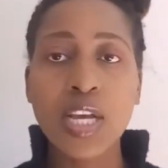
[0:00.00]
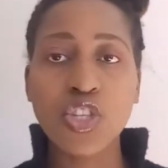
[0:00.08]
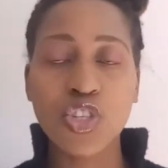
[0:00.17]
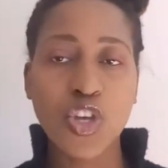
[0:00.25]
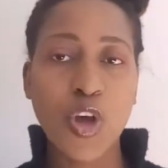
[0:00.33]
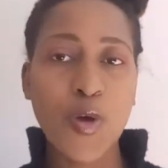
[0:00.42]

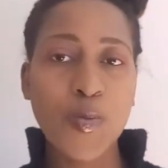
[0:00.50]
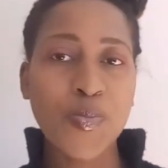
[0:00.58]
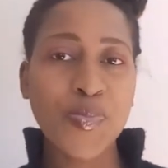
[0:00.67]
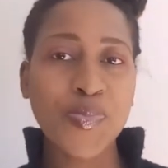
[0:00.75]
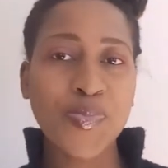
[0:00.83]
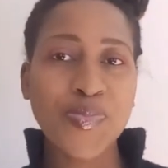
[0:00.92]
So
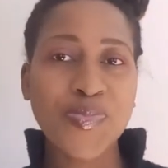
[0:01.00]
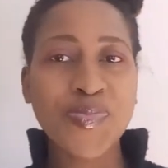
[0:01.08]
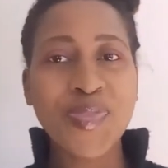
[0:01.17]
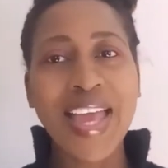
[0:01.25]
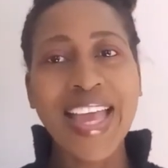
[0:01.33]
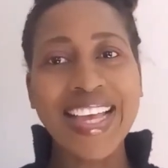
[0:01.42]

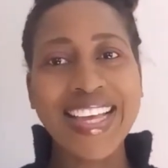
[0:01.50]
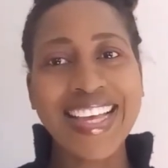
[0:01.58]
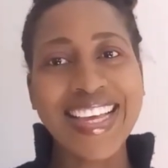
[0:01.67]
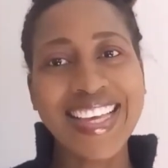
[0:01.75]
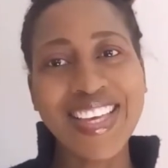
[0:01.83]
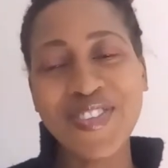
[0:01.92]

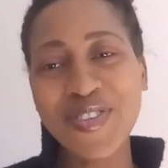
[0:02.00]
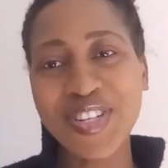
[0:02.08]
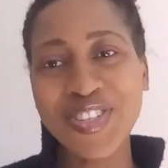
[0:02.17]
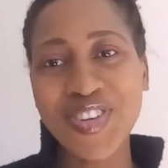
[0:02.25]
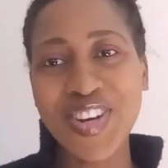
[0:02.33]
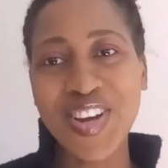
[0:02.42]
if you want
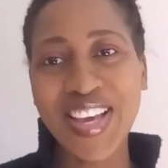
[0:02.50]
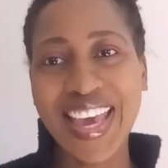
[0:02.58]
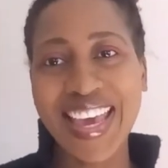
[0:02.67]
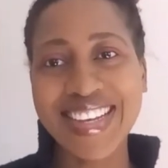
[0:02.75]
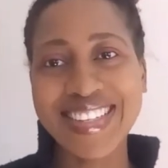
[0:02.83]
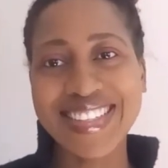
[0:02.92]
to
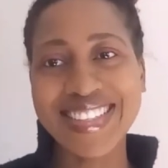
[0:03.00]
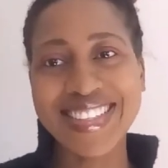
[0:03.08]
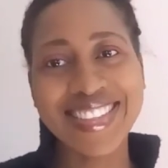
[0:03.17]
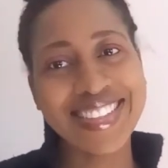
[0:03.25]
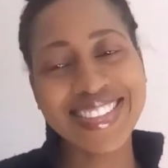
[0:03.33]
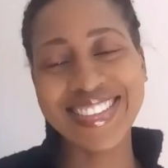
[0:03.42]
relocate,
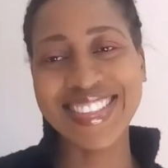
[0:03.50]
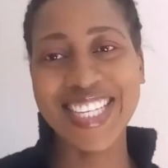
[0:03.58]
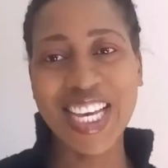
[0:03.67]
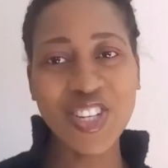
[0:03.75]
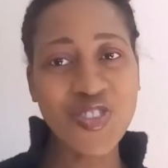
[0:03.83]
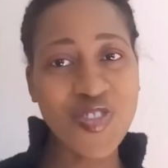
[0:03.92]

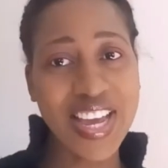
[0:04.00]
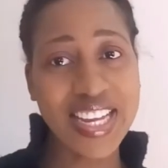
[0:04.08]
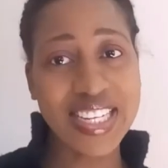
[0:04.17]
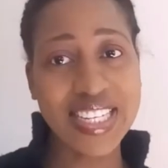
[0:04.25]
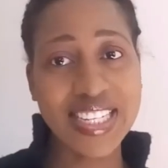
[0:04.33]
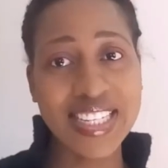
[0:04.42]
get
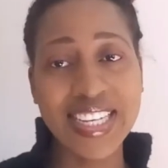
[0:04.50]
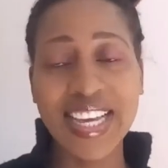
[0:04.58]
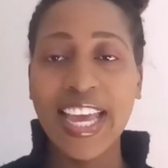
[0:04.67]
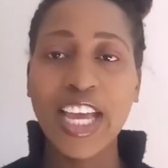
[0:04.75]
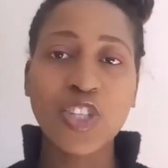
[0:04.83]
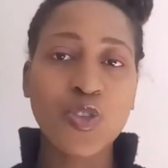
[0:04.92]
ready
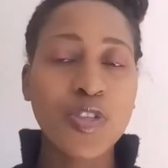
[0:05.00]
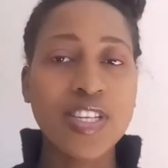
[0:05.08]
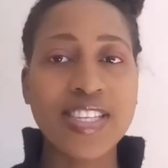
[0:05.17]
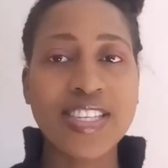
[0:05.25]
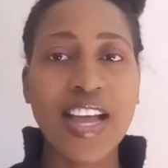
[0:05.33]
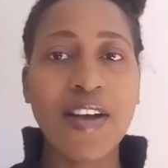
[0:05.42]
and do the
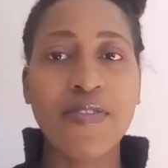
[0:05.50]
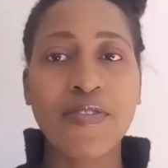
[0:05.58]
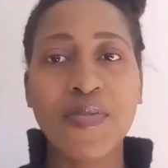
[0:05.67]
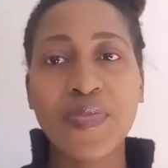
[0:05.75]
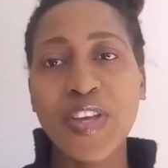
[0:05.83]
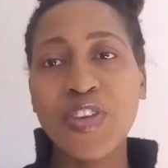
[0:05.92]
stuff,
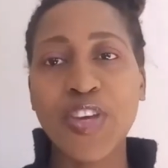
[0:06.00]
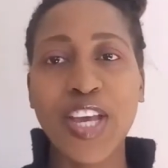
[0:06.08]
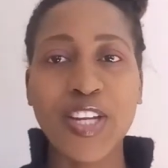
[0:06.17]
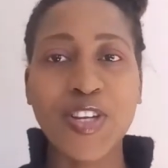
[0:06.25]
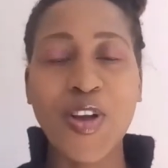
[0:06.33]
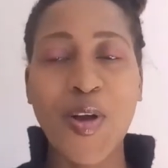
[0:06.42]
then you
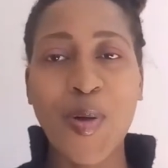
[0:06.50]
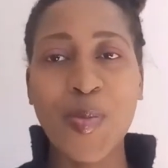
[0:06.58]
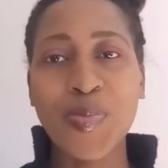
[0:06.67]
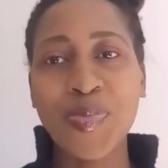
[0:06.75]
can go.